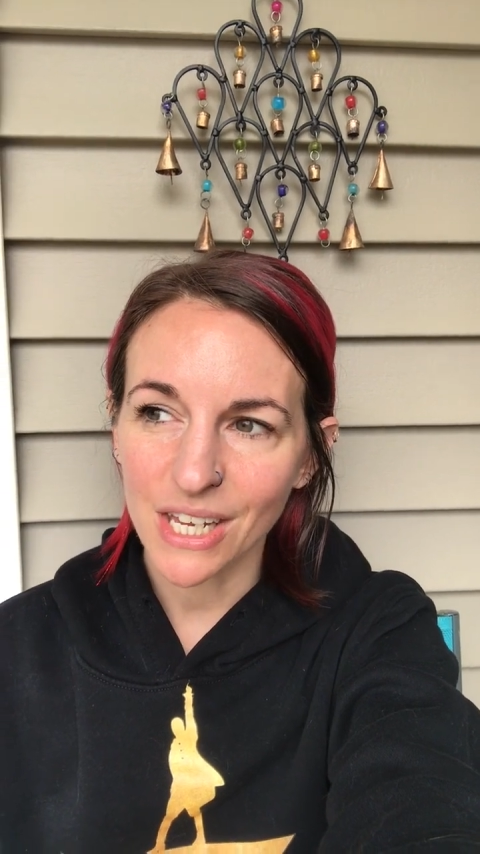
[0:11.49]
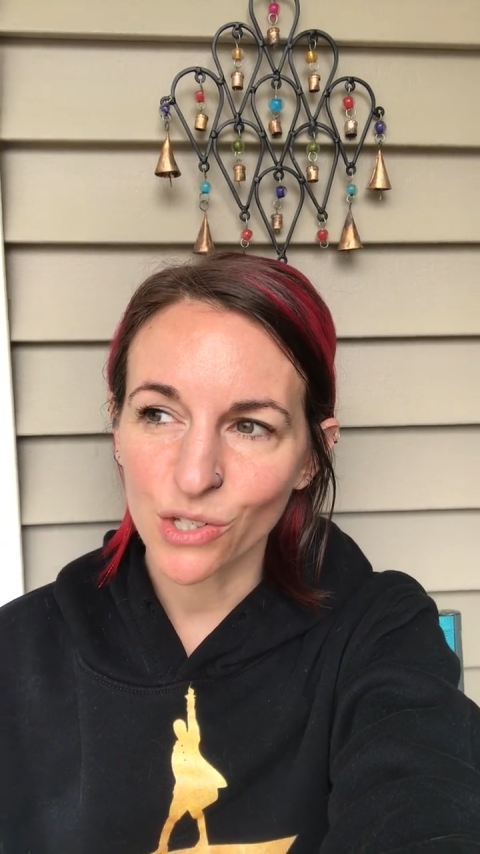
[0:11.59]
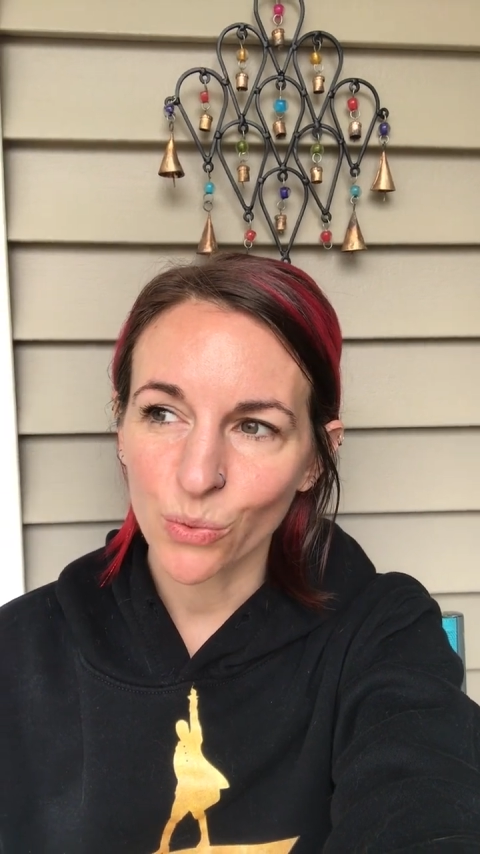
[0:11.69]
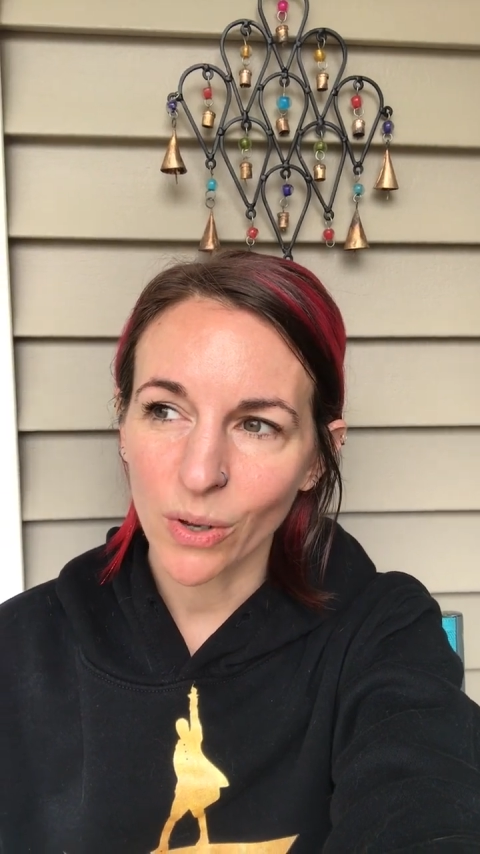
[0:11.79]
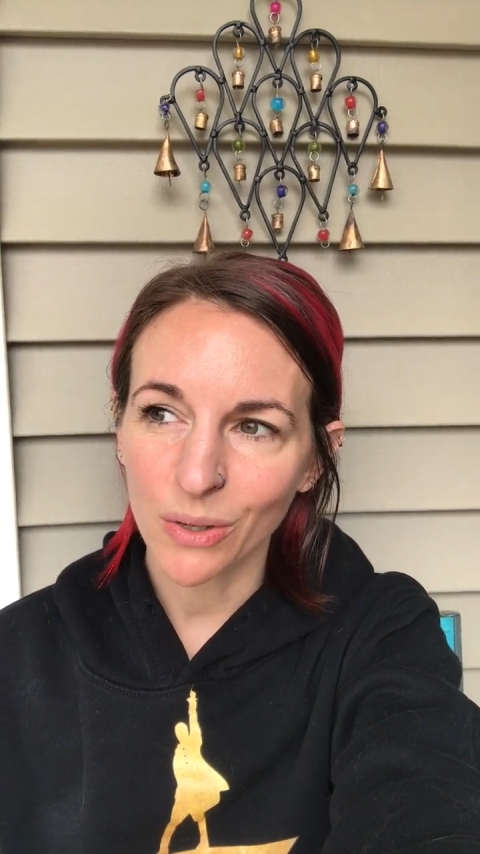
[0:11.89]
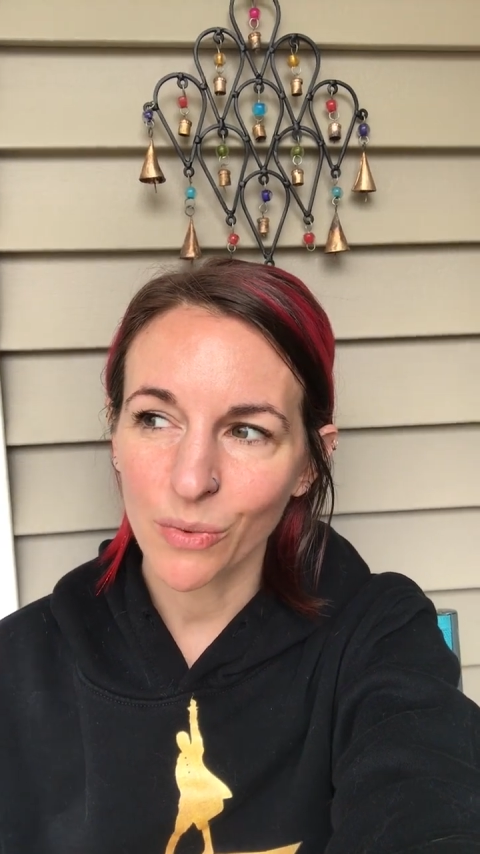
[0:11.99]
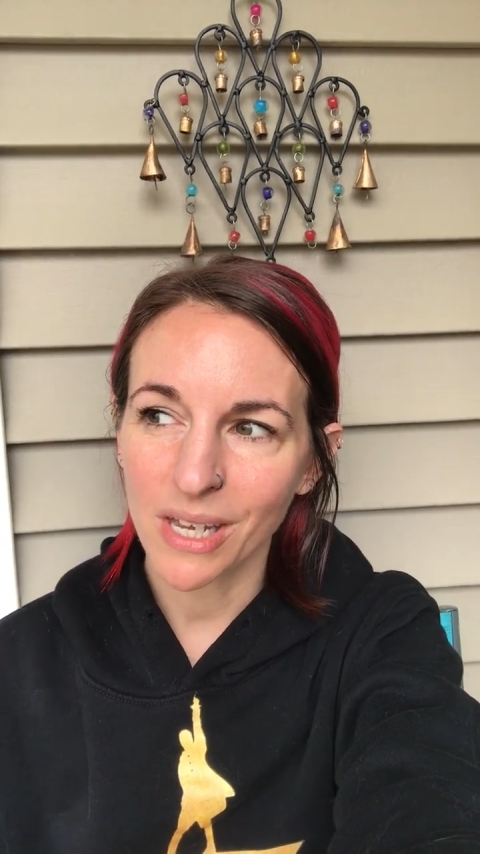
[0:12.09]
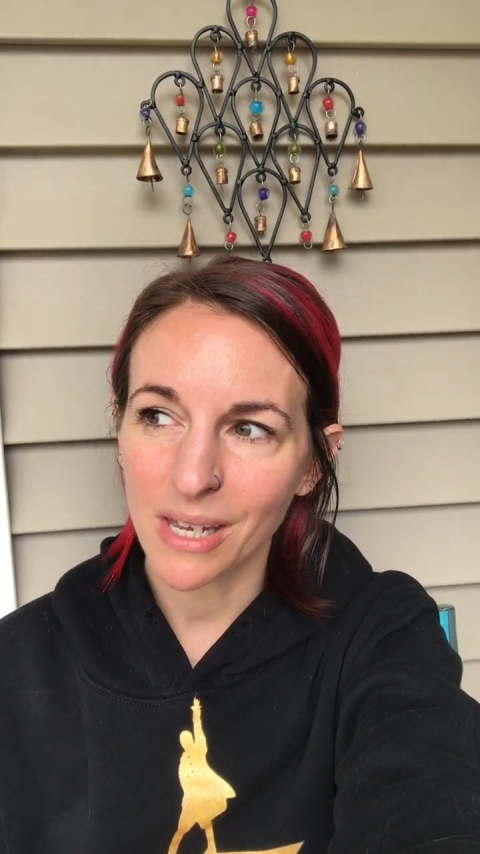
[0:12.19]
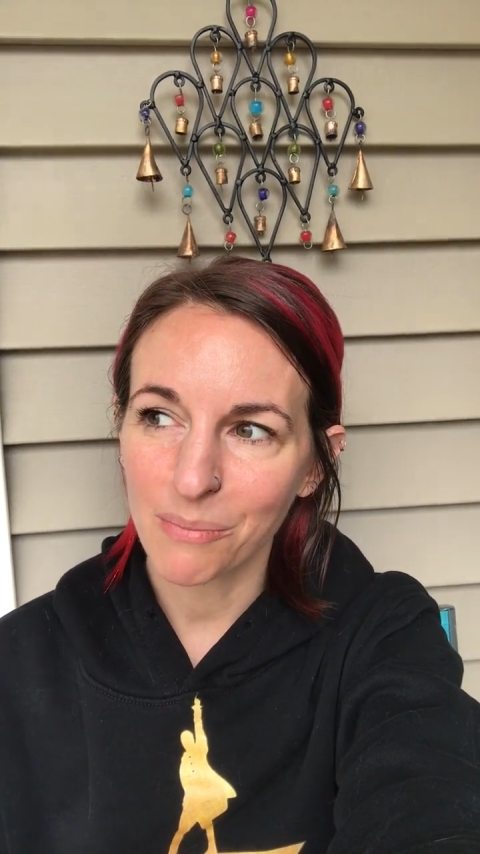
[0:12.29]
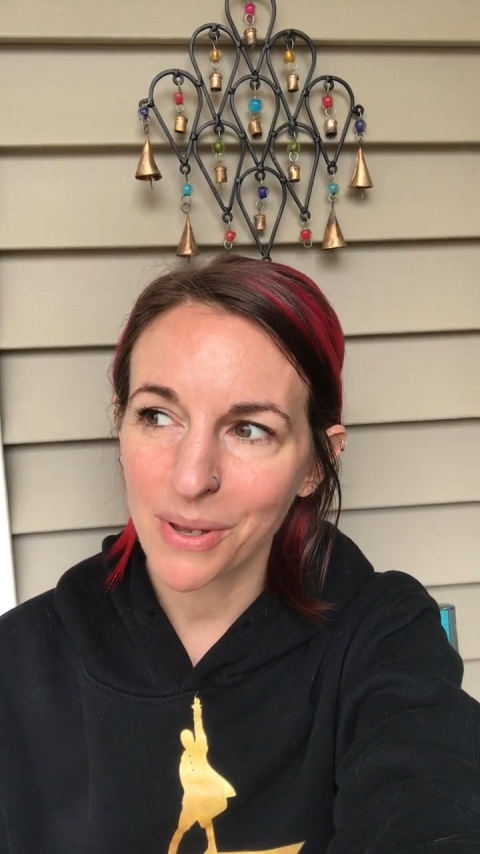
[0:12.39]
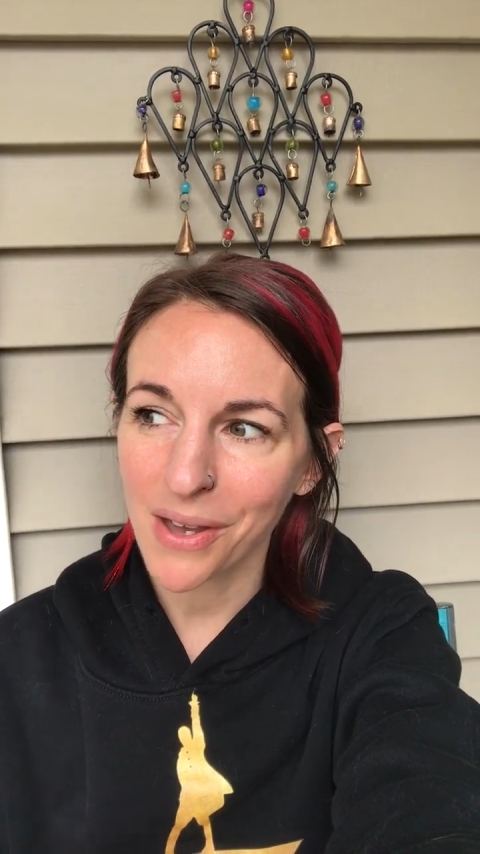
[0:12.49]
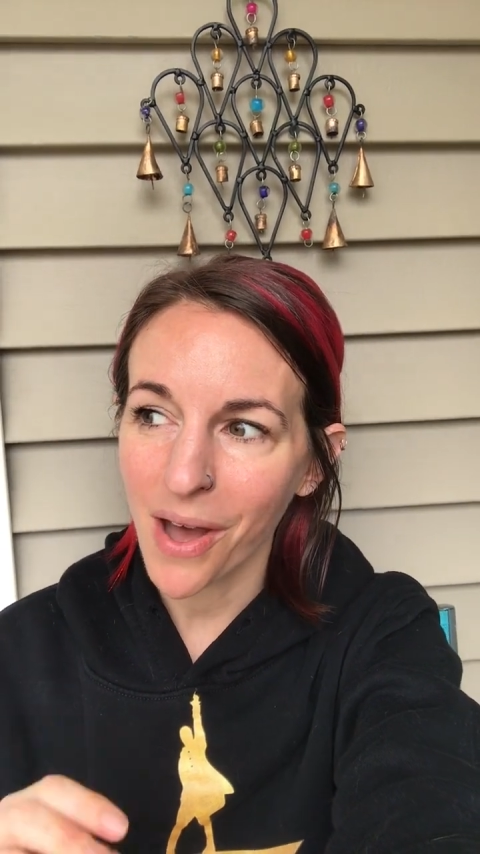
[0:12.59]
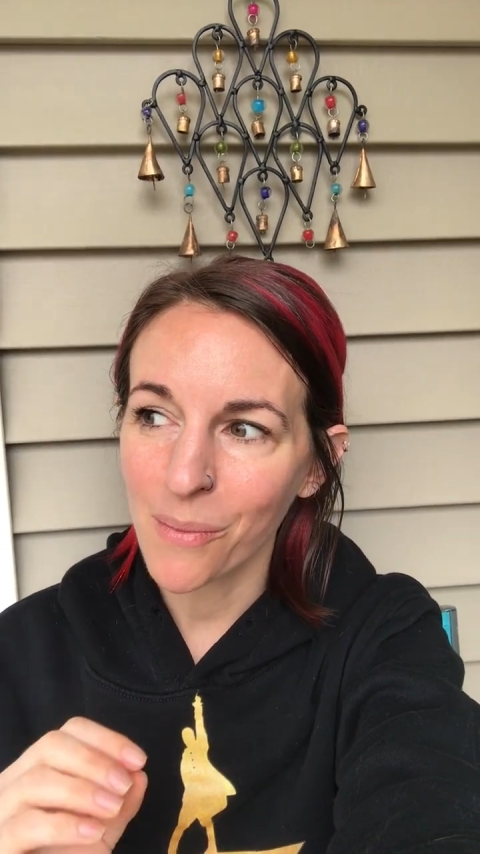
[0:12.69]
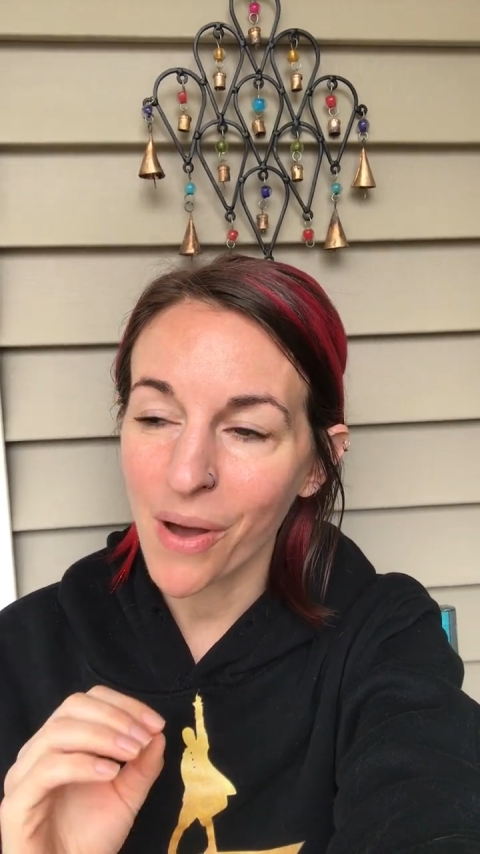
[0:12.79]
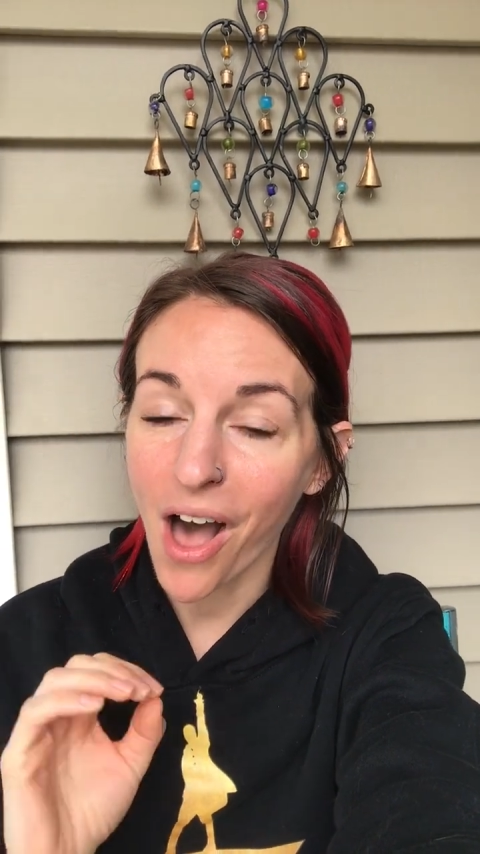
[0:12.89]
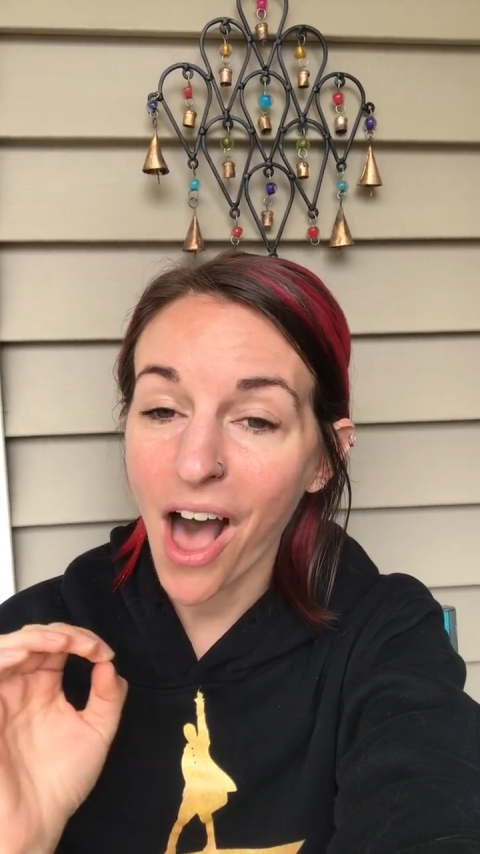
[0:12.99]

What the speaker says: is when we become